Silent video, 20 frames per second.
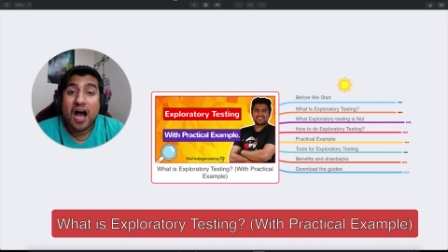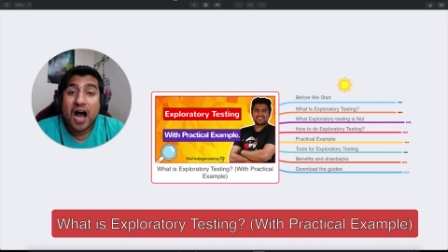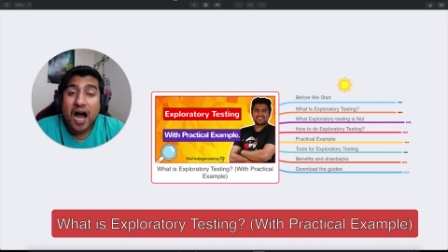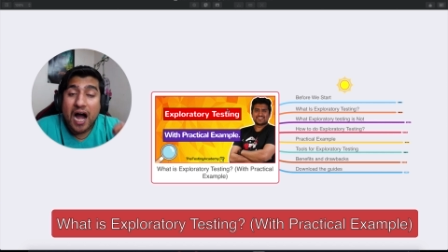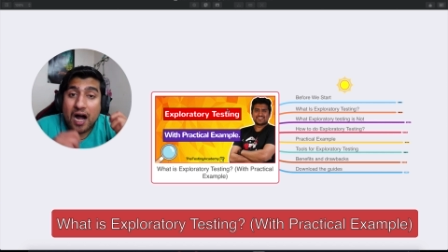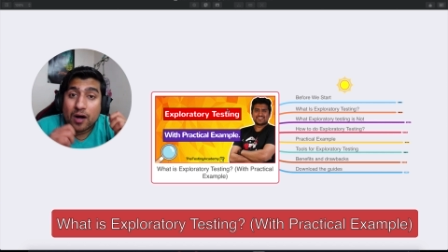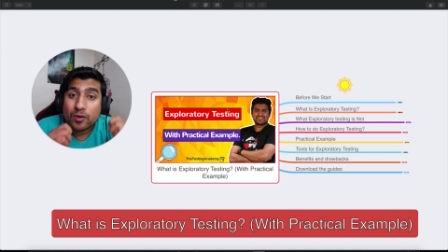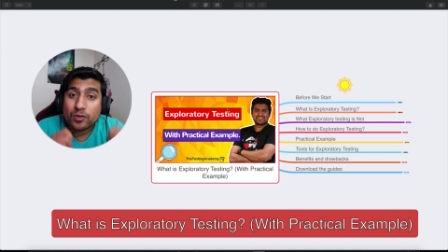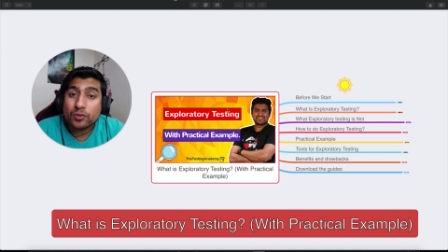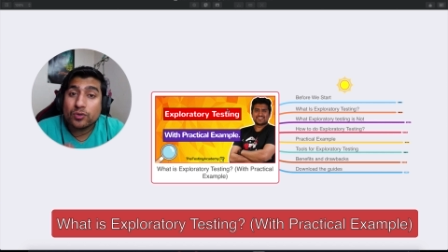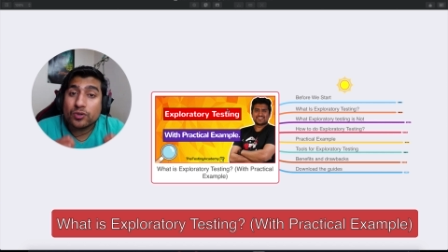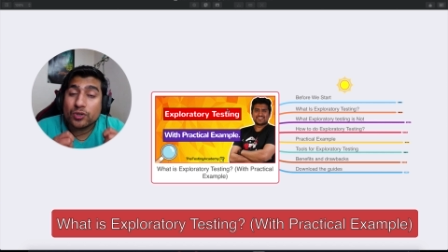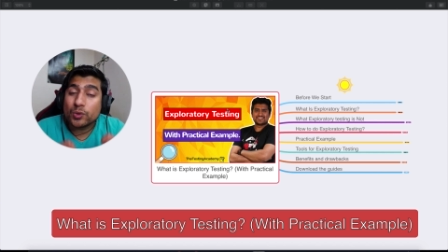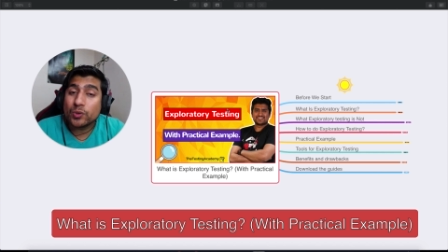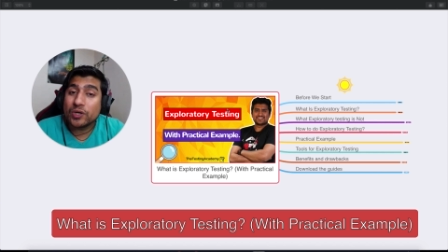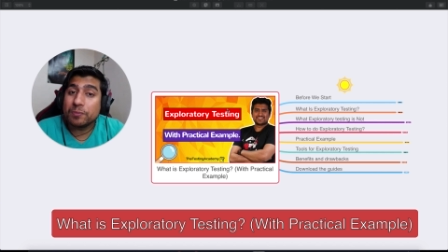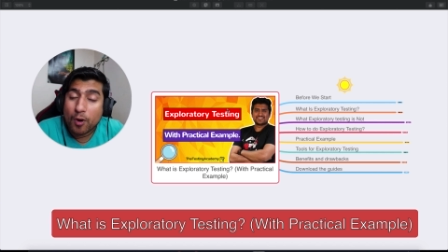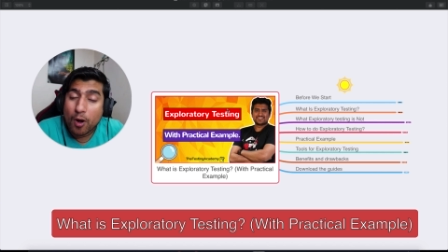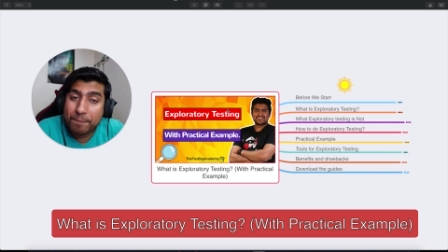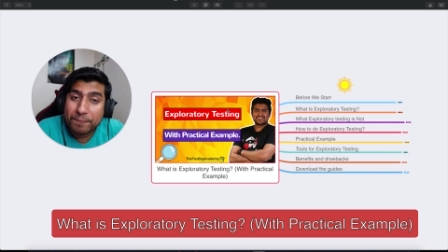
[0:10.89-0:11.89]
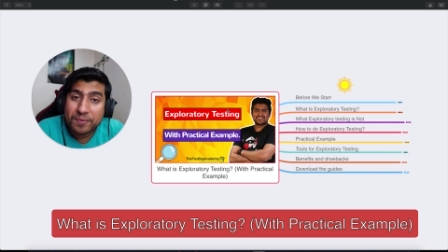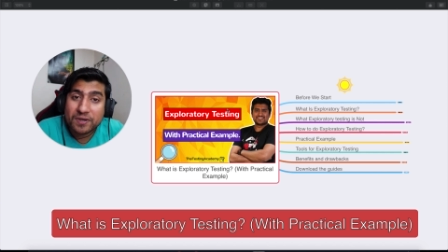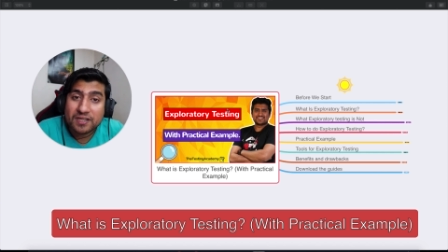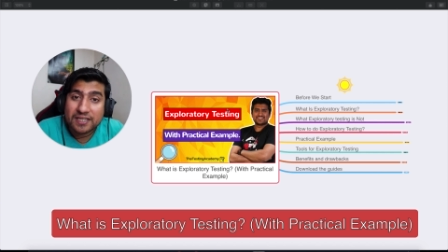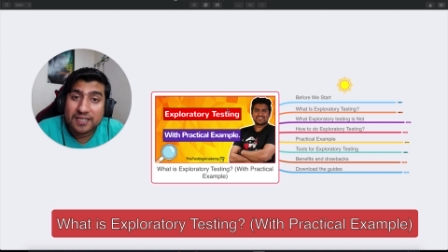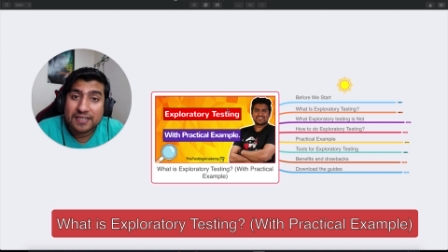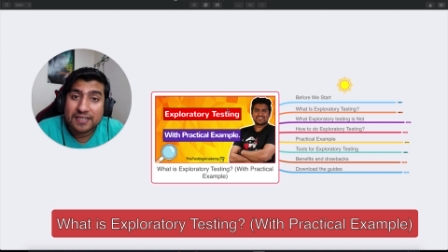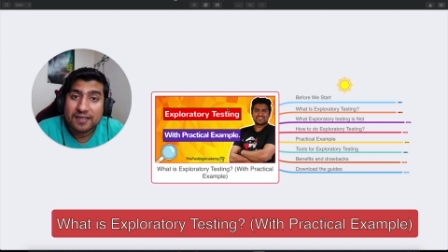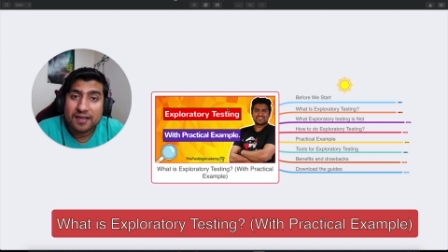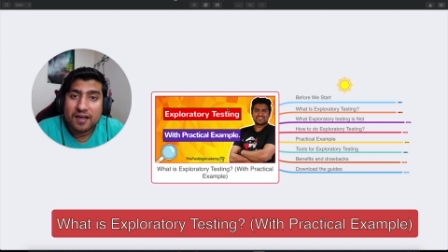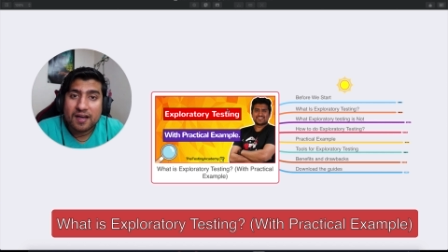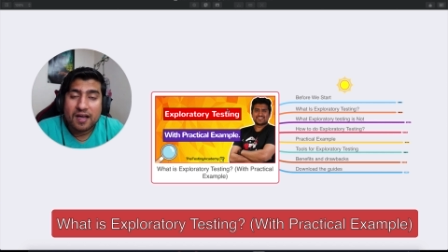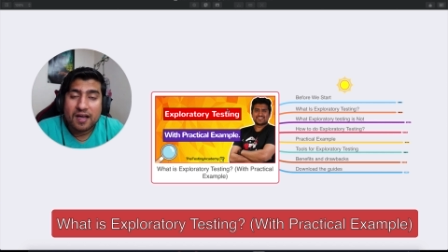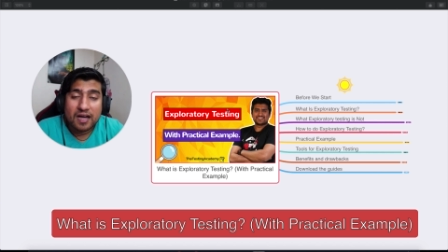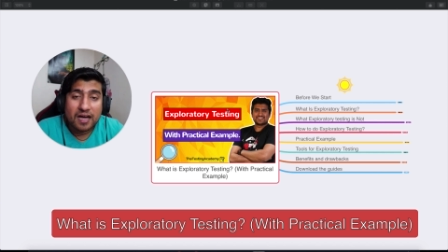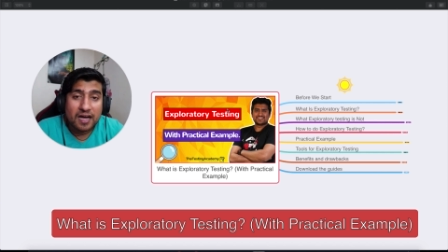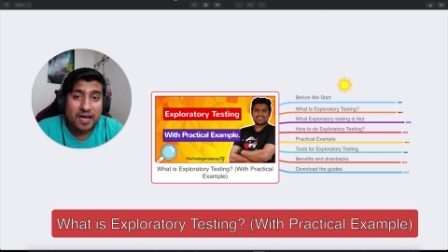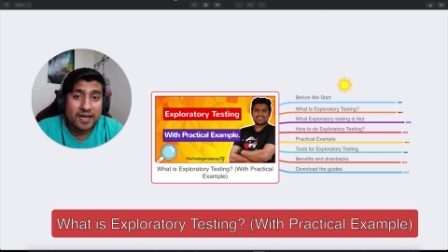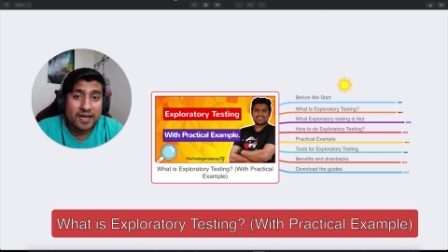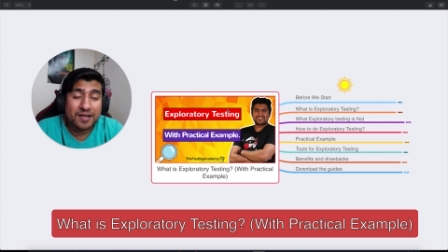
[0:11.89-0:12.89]
how to do it properly,
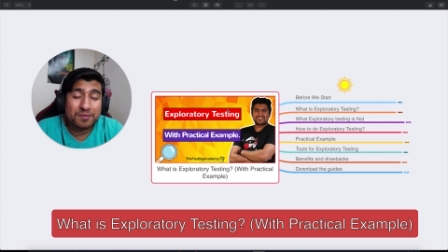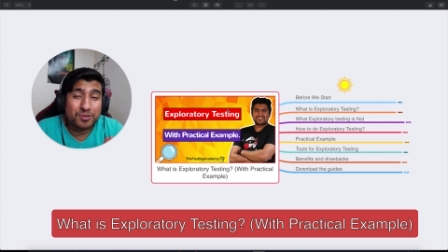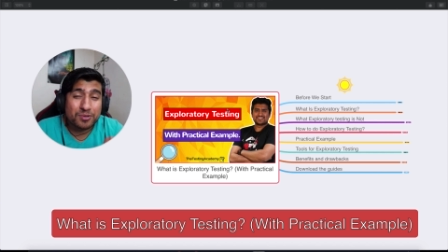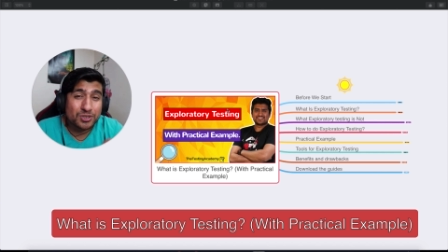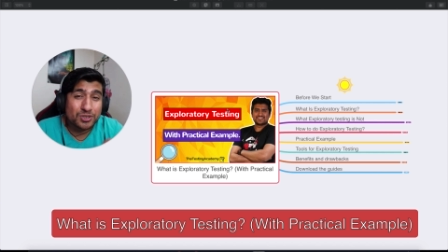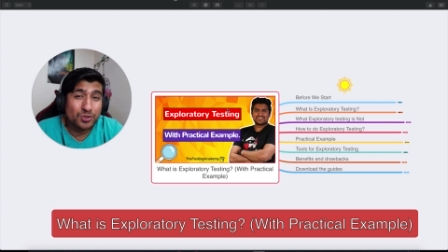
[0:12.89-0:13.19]
and I'm going to